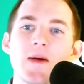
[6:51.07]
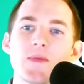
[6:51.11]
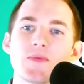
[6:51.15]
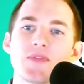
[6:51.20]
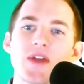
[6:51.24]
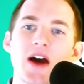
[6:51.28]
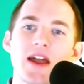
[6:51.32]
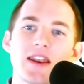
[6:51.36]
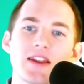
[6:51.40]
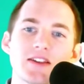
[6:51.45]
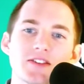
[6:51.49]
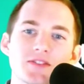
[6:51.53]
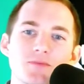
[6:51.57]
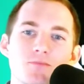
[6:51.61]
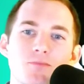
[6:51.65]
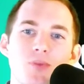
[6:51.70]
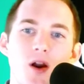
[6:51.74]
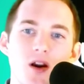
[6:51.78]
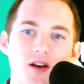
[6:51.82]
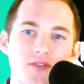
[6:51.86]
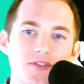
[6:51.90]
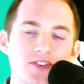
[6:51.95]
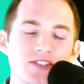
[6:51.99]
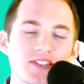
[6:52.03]
that as
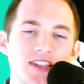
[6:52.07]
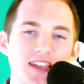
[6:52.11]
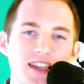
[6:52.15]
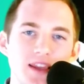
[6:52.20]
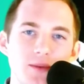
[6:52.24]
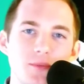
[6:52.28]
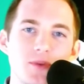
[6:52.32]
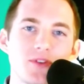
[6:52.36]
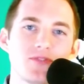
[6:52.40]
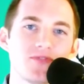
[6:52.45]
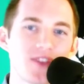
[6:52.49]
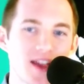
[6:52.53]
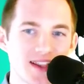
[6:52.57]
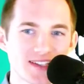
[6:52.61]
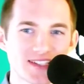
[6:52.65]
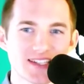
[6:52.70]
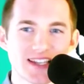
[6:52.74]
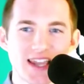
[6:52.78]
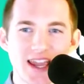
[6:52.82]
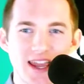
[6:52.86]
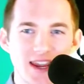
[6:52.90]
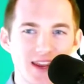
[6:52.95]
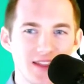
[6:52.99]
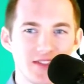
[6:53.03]
part of a team
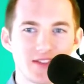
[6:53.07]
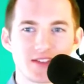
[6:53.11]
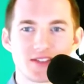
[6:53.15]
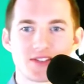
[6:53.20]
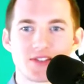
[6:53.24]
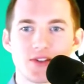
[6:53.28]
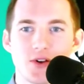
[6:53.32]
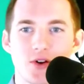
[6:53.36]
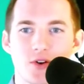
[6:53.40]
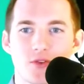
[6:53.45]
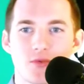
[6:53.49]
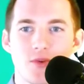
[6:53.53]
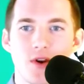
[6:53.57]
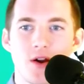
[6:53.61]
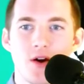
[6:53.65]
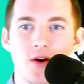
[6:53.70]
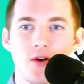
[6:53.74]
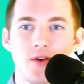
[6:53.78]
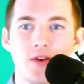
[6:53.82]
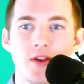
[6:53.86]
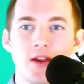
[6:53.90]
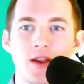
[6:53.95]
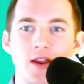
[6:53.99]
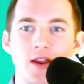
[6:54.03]
investigating the Silk Road,